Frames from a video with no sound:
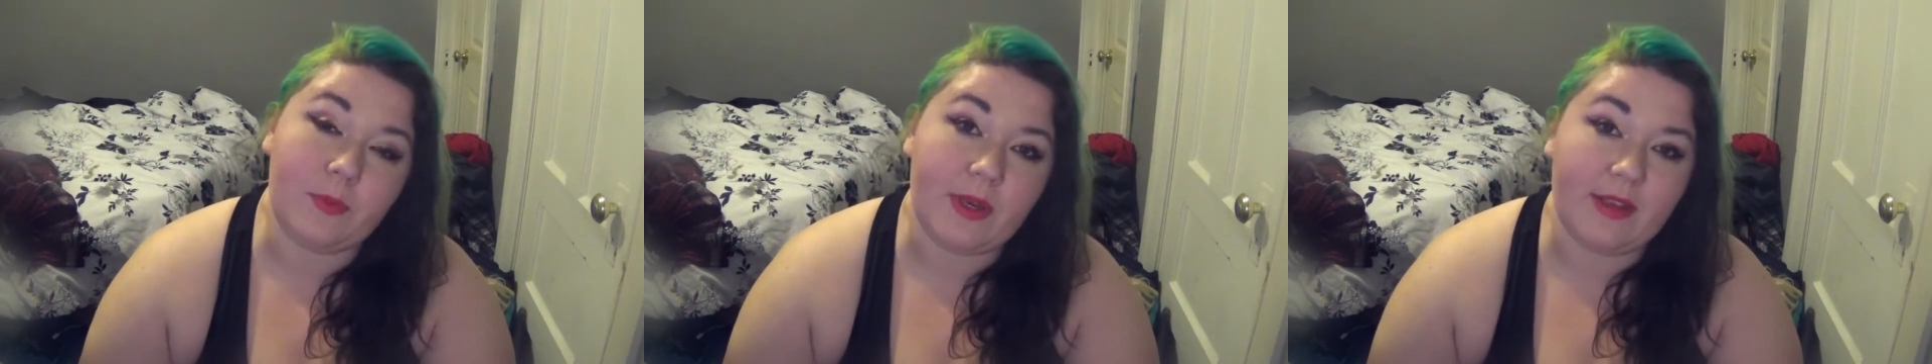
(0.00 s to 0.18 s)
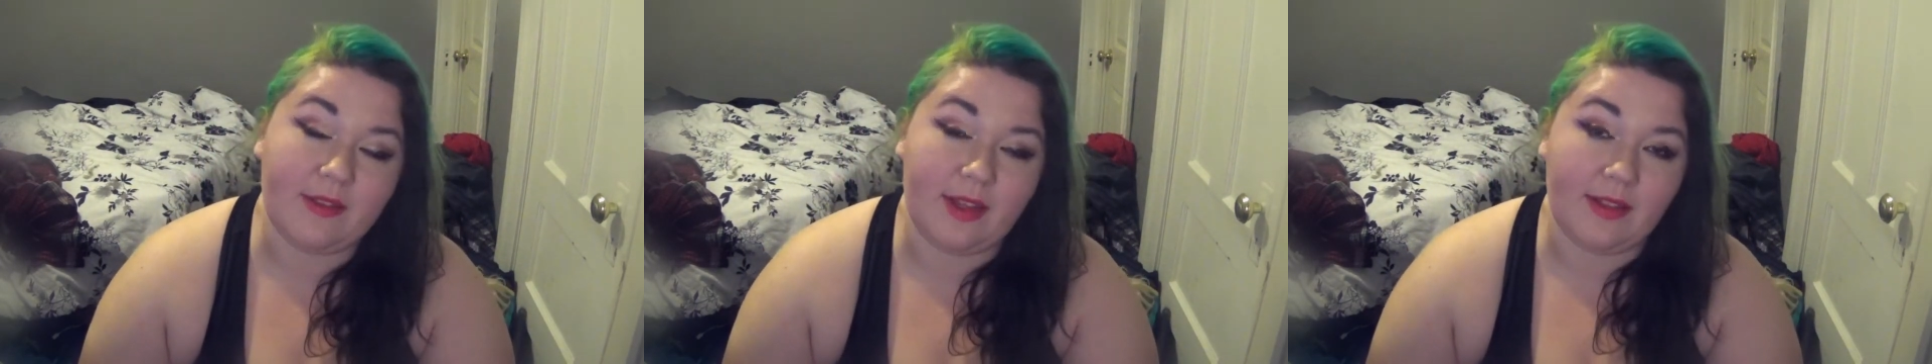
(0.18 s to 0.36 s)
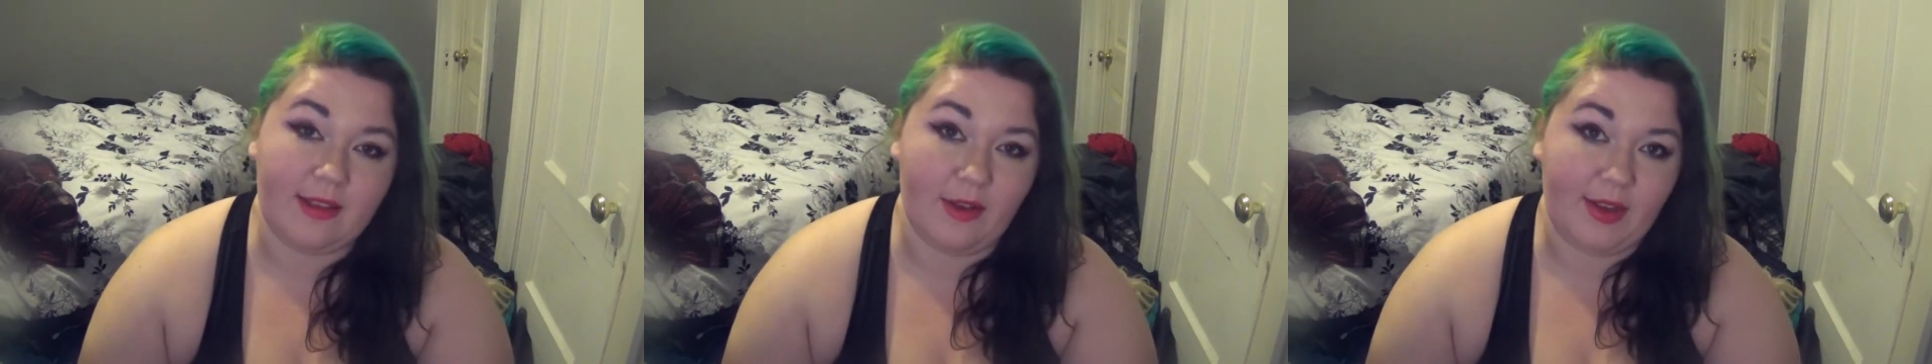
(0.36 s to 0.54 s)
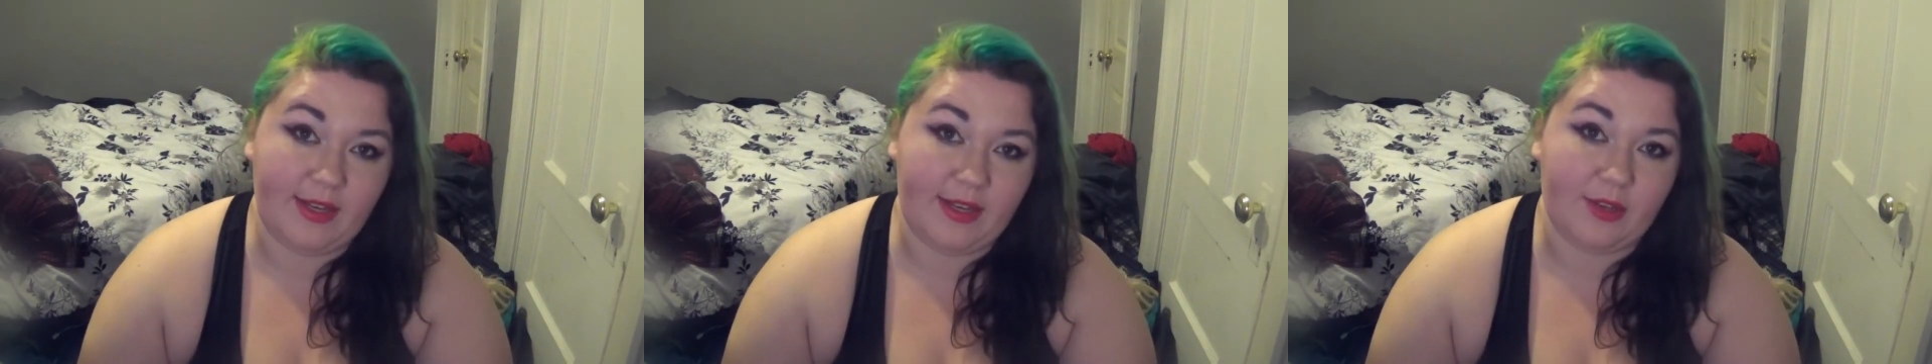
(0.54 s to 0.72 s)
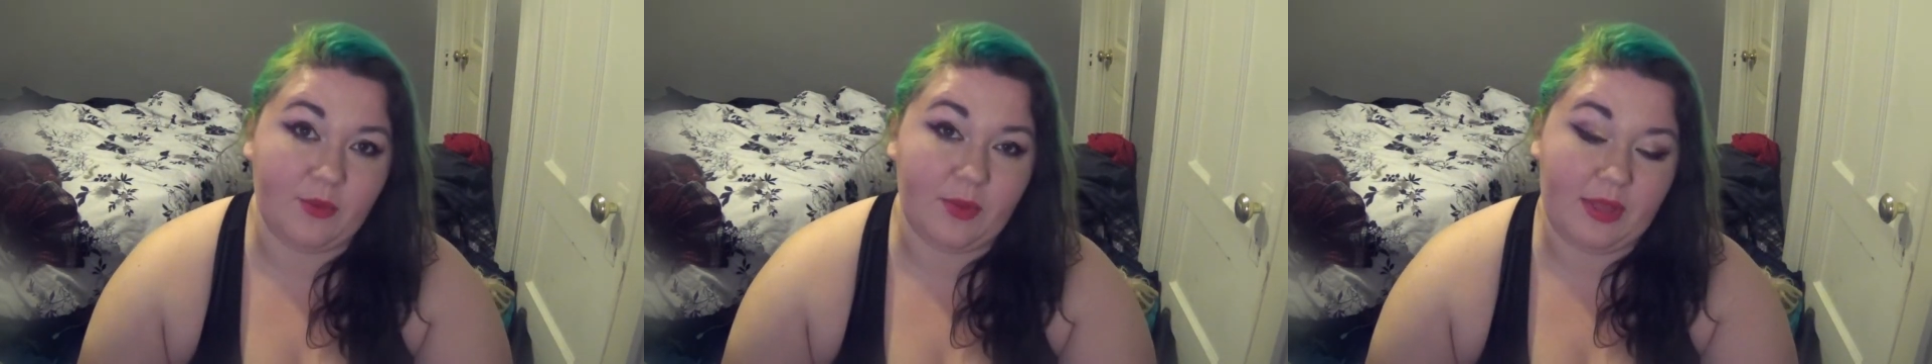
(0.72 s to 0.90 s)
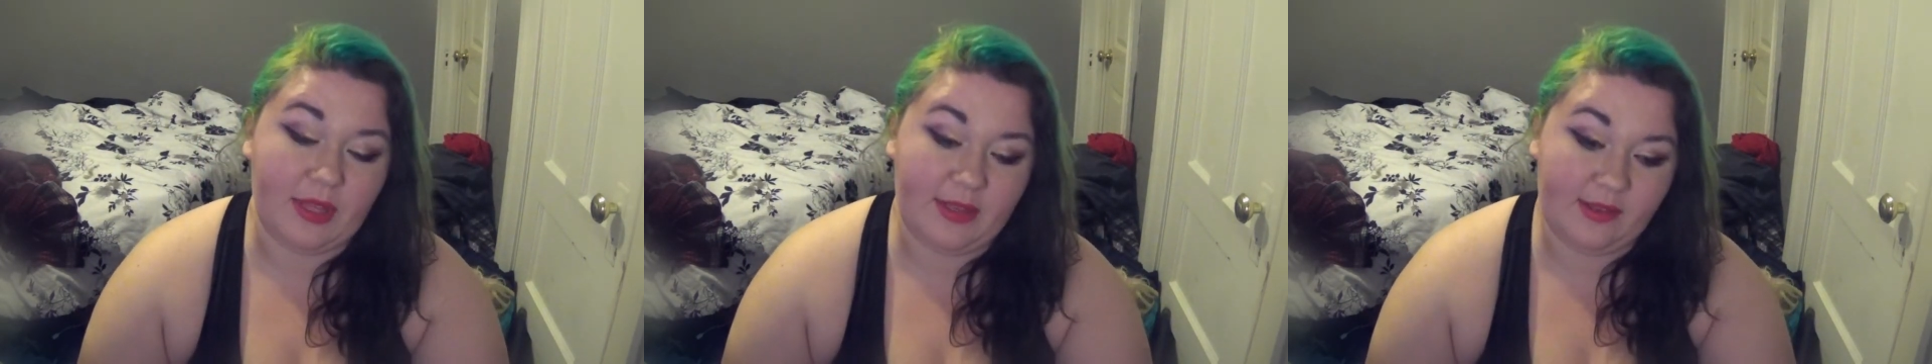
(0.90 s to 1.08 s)
because that's how I deal
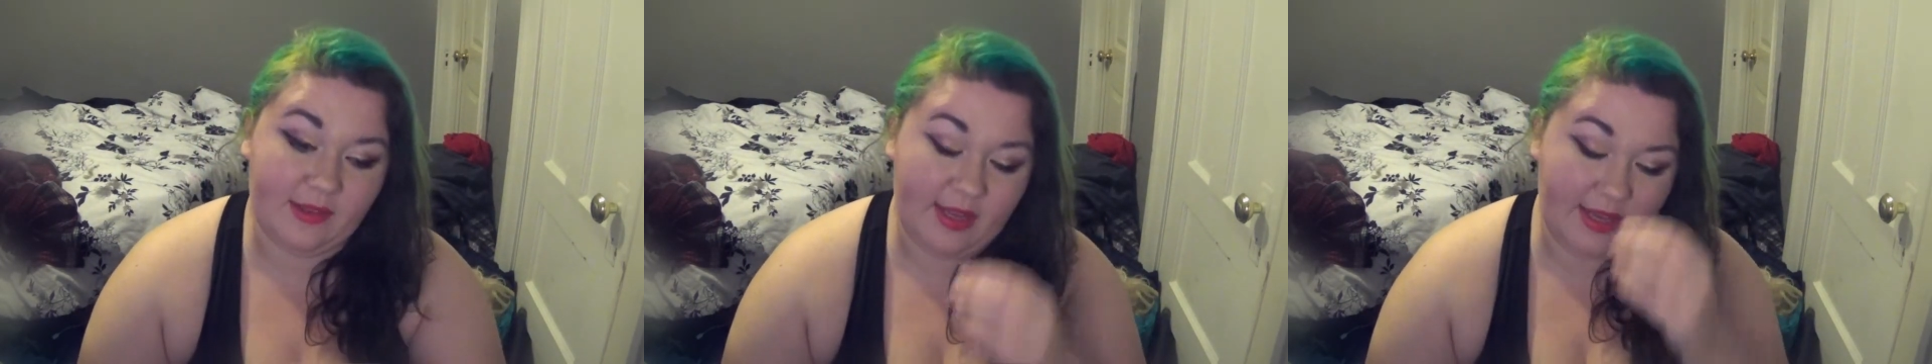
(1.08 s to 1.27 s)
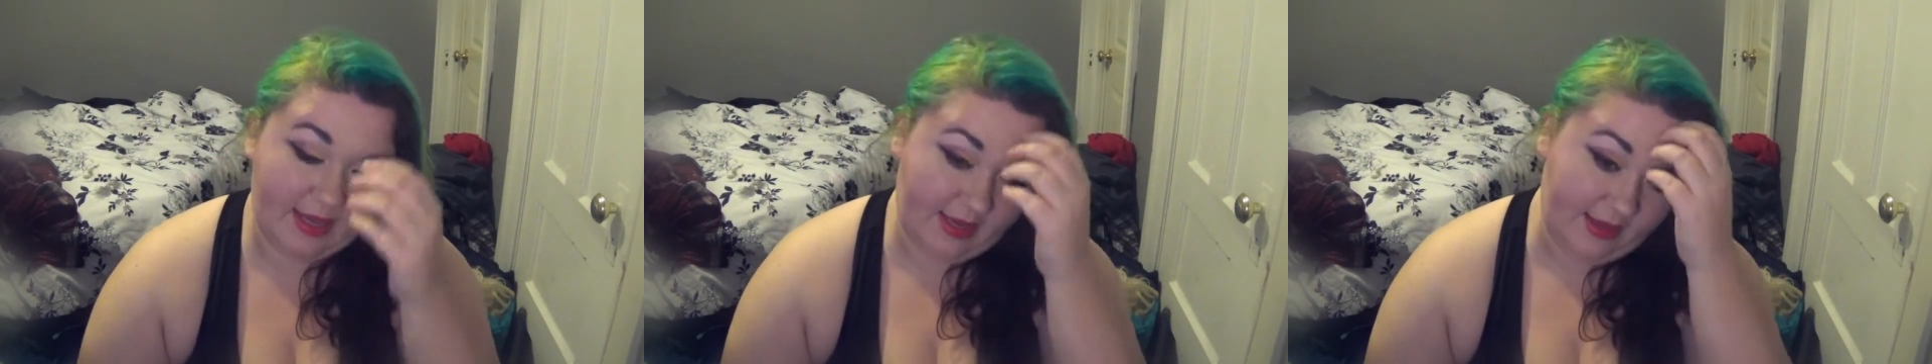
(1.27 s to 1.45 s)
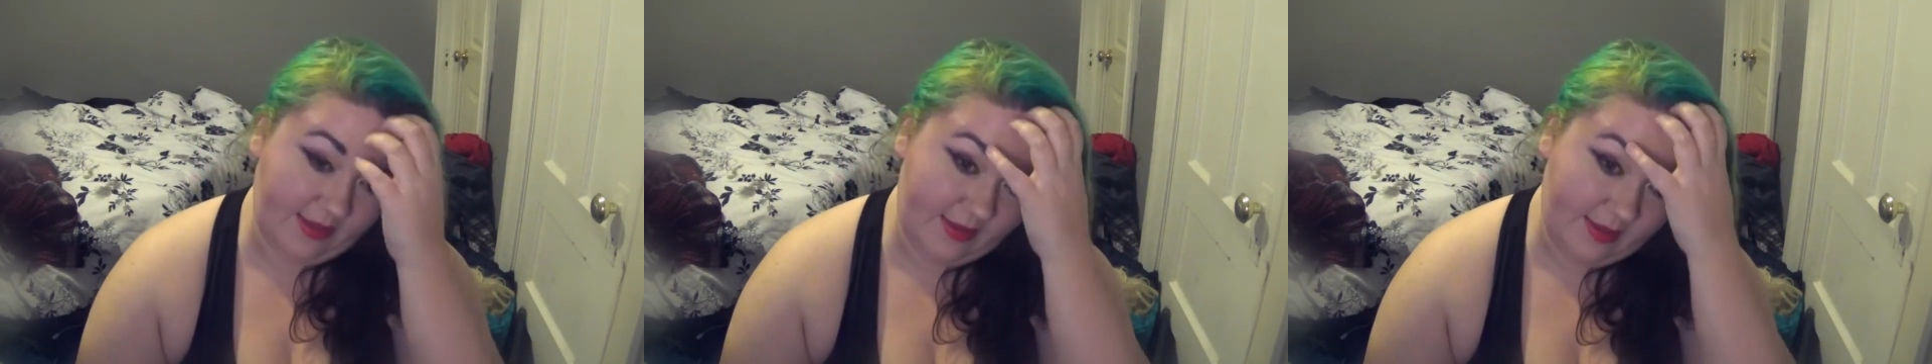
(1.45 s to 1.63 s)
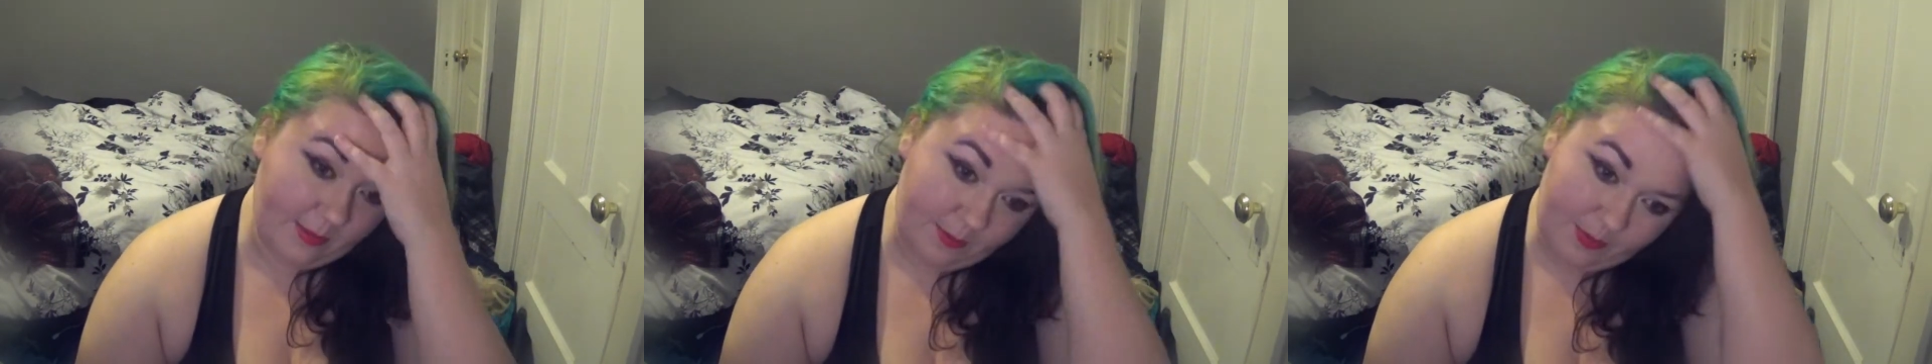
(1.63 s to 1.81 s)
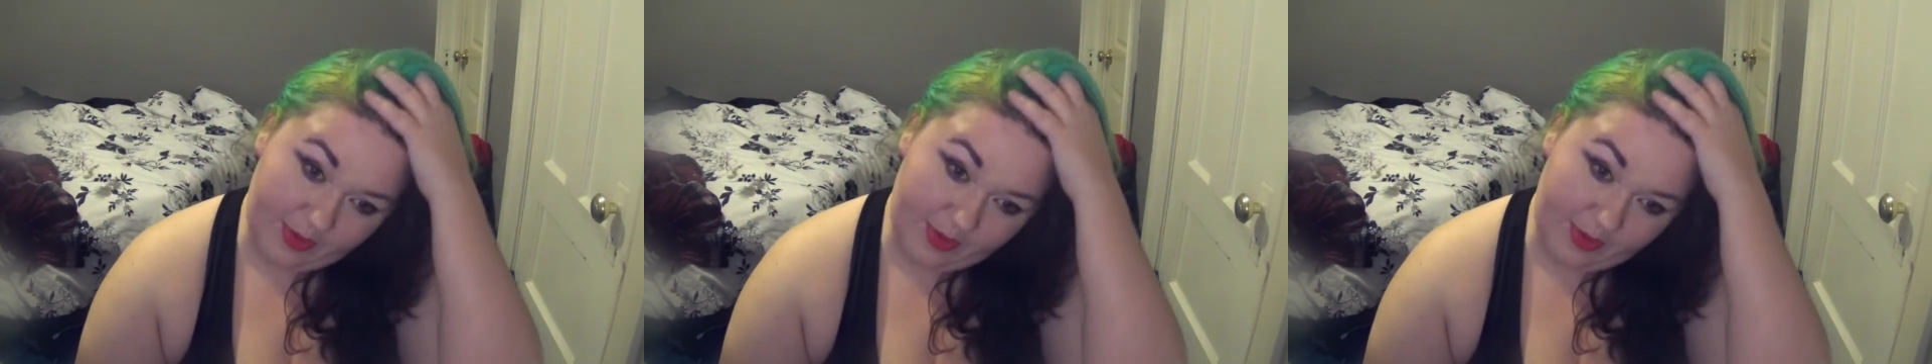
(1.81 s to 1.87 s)
with these things,